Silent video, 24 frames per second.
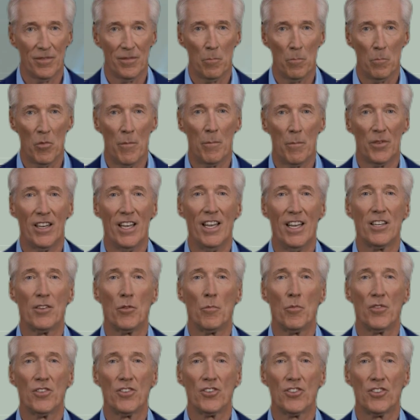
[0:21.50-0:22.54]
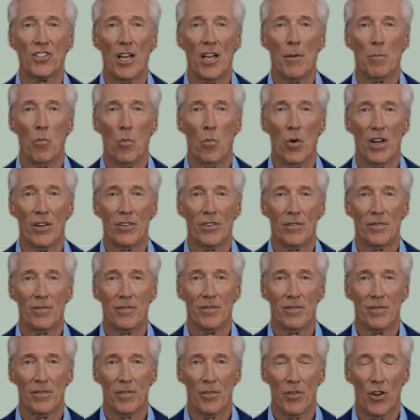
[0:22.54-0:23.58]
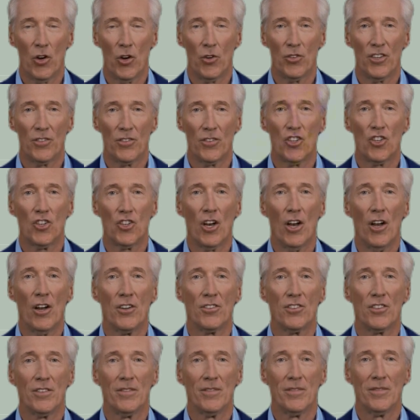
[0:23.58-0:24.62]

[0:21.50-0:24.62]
We begin with step 1, loading the chart.